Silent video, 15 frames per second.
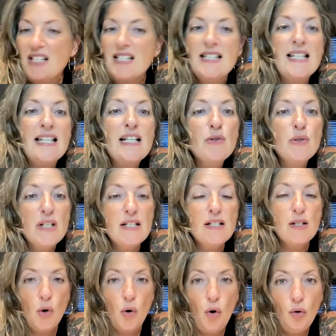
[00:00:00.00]

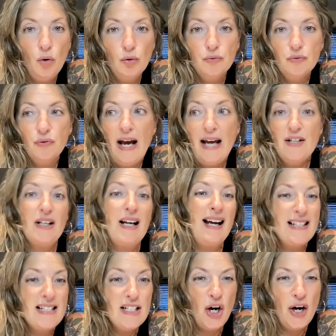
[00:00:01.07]
series of
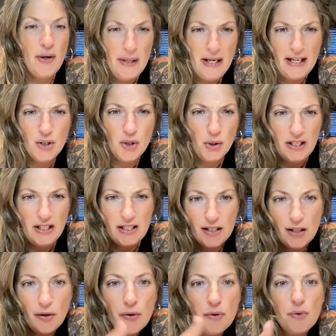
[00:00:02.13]
kind of diary
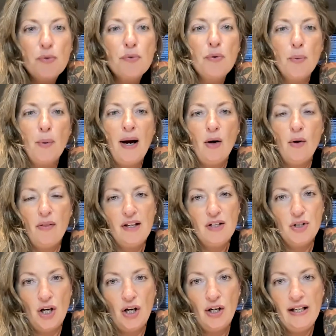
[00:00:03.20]
entries throughout
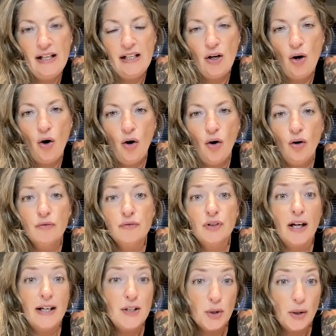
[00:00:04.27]
the journey of
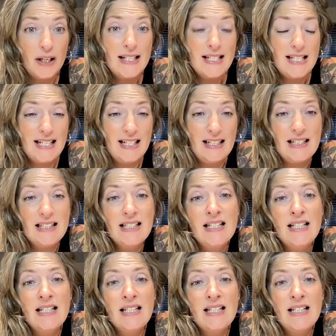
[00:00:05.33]
titrating